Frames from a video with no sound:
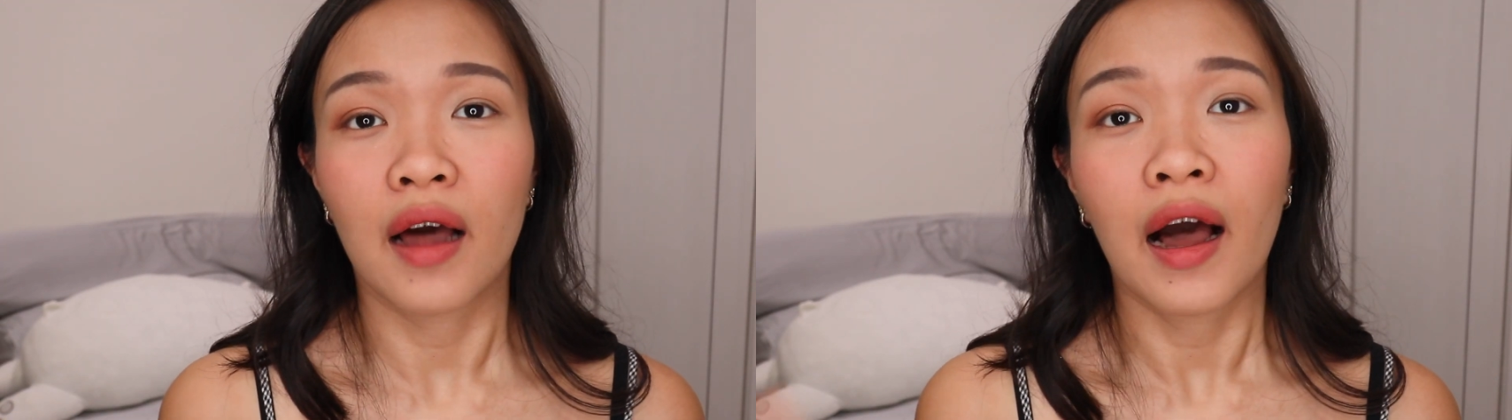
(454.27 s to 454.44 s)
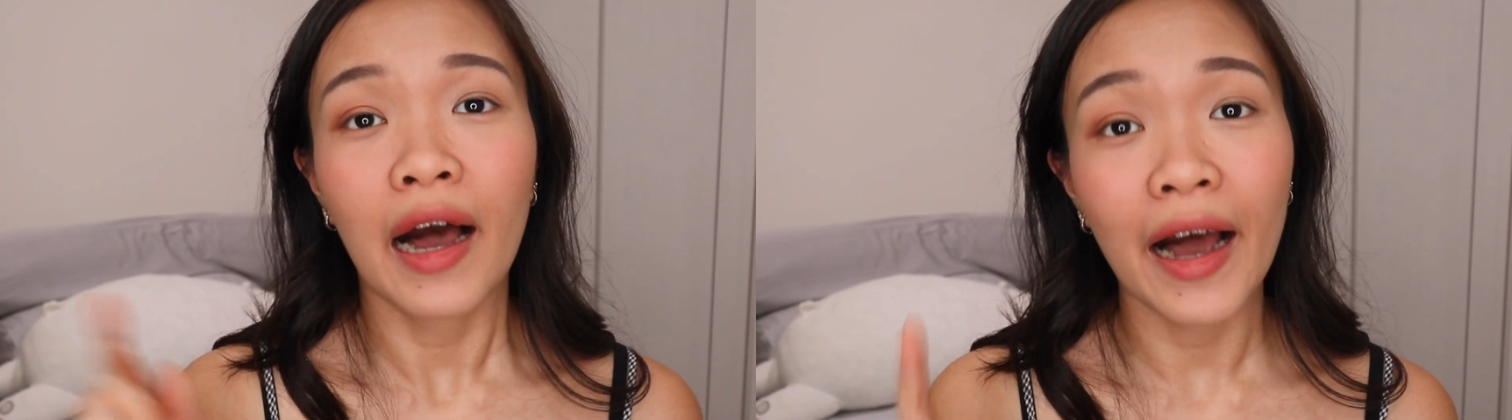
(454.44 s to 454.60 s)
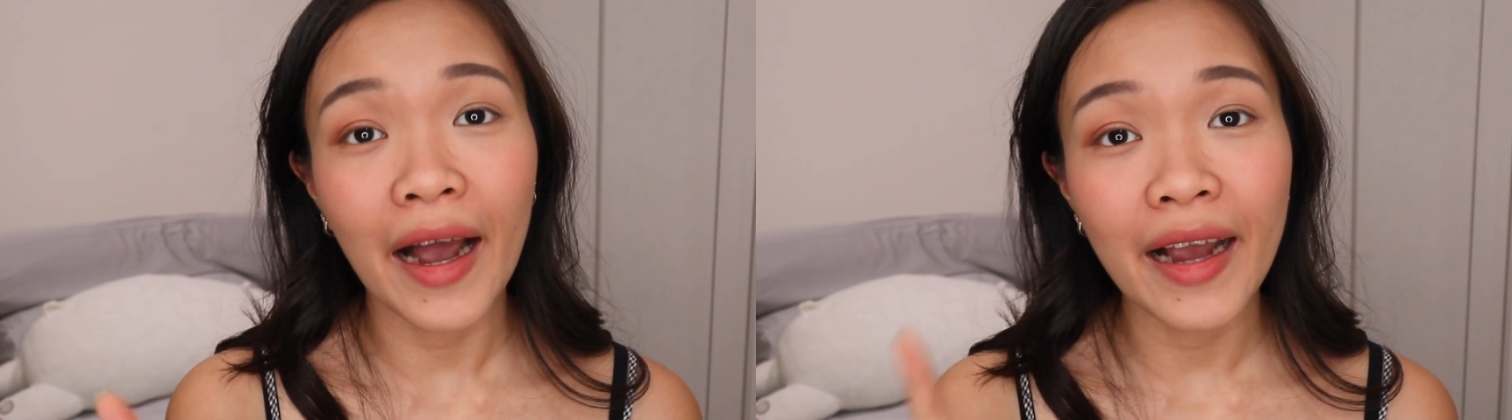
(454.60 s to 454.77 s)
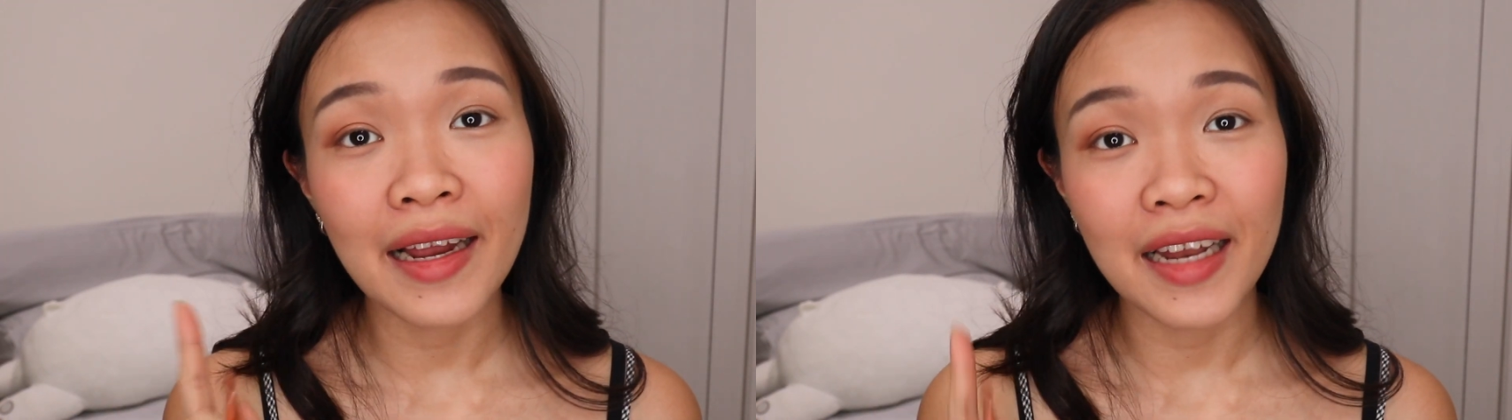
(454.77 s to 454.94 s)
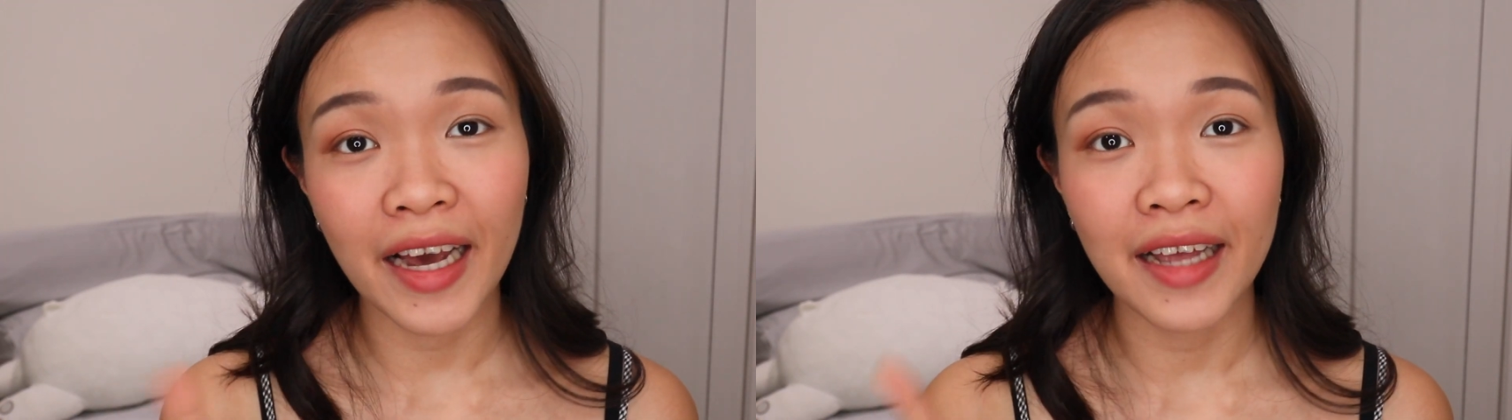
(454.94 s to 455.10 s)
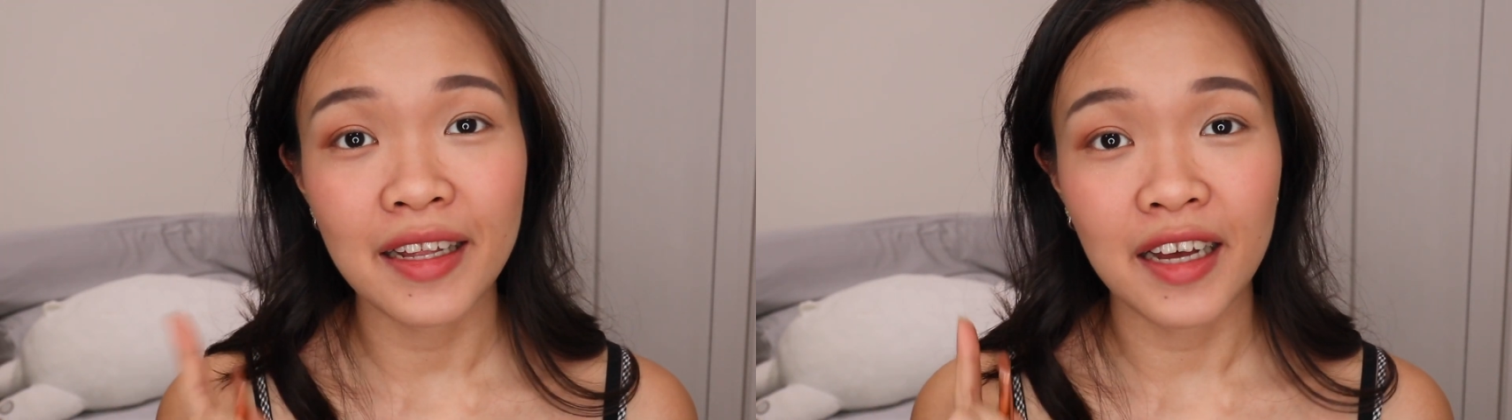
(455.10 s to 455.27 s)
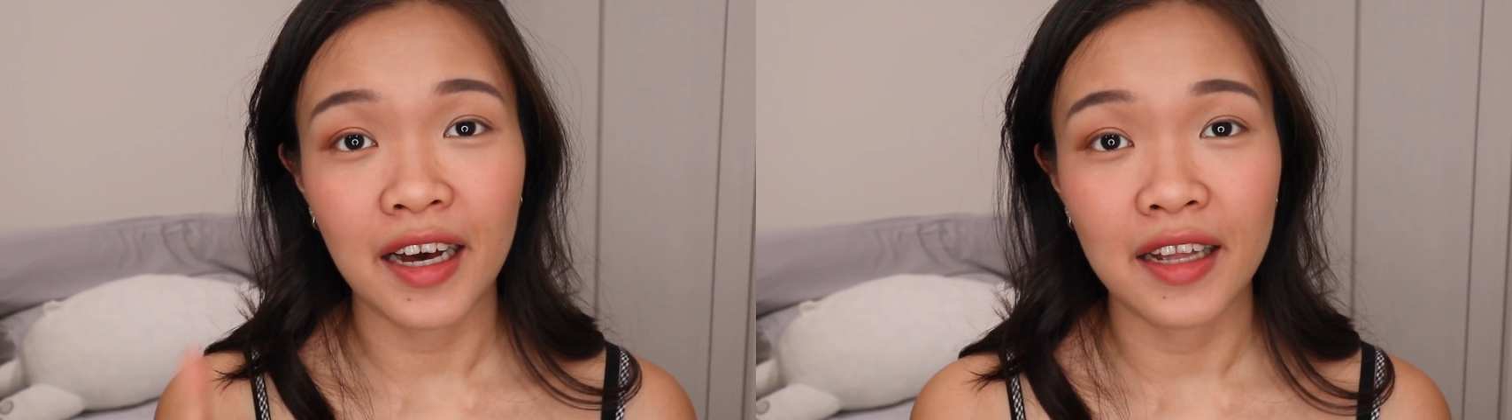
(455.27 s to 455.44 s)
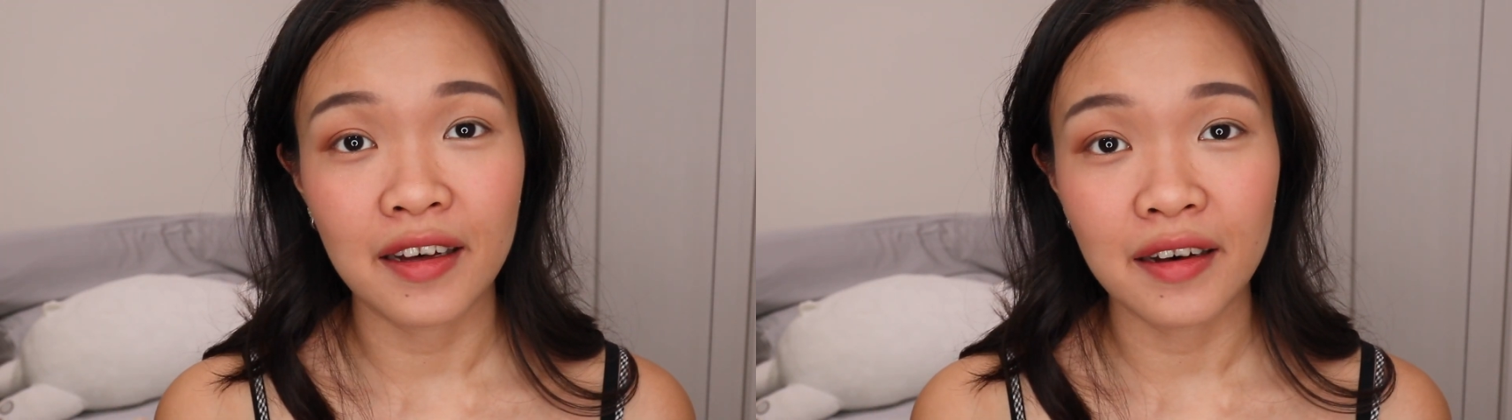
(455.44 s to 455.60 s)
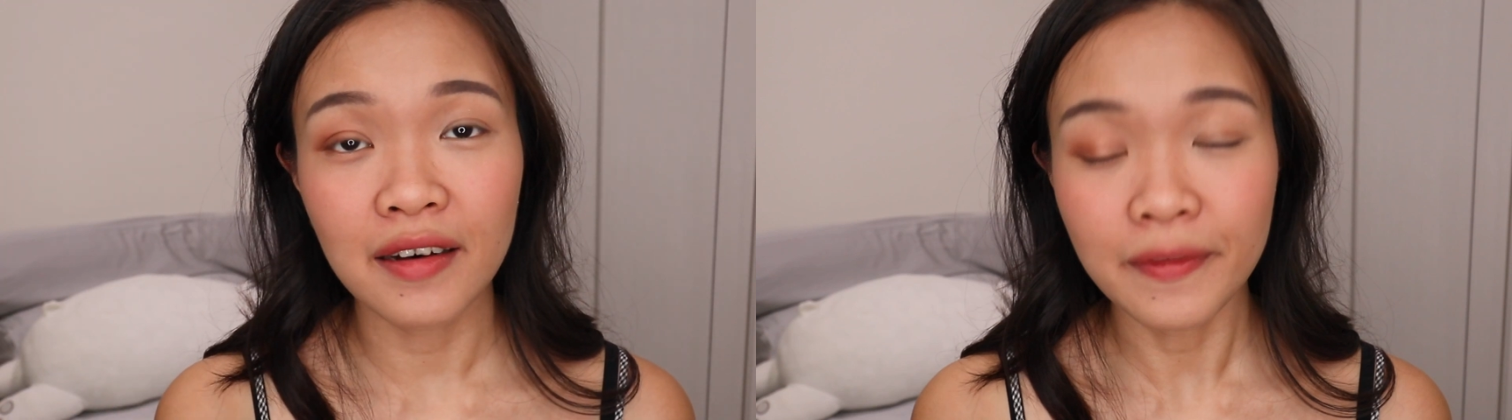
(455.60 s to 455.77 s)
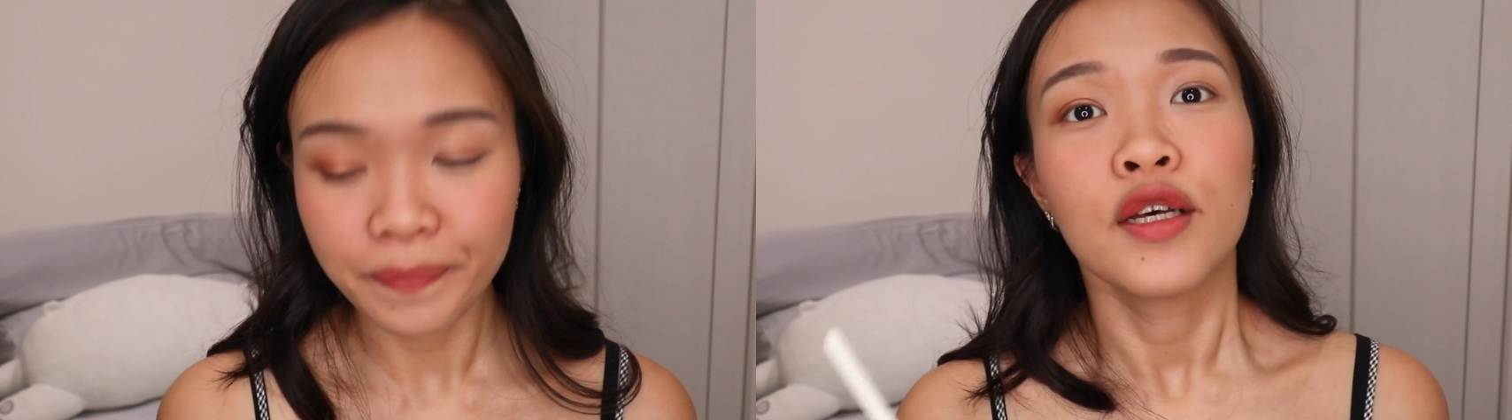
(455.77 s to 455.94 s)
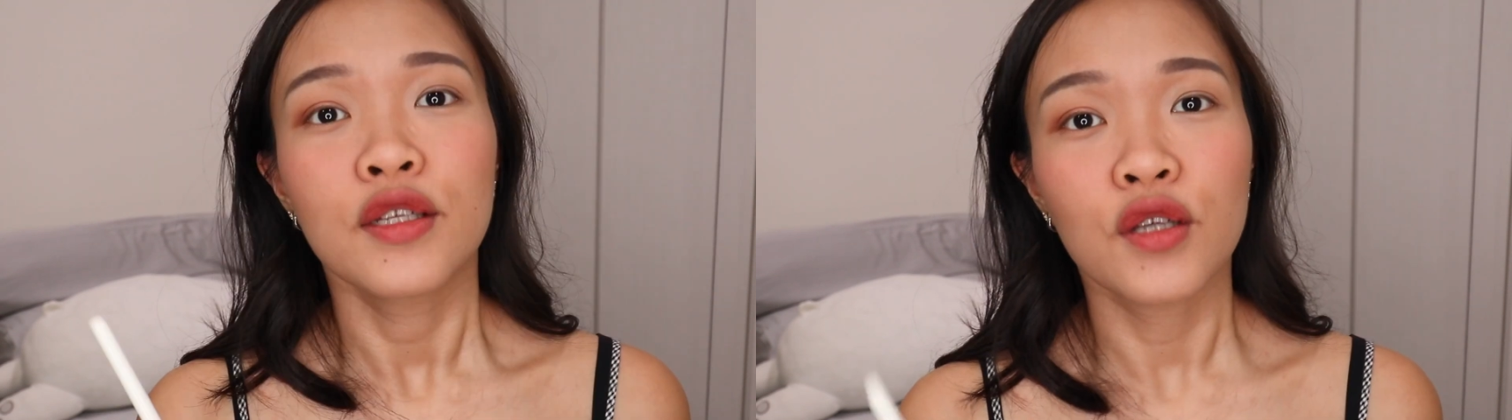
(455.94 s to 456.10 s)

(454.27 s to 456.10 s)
highlight color.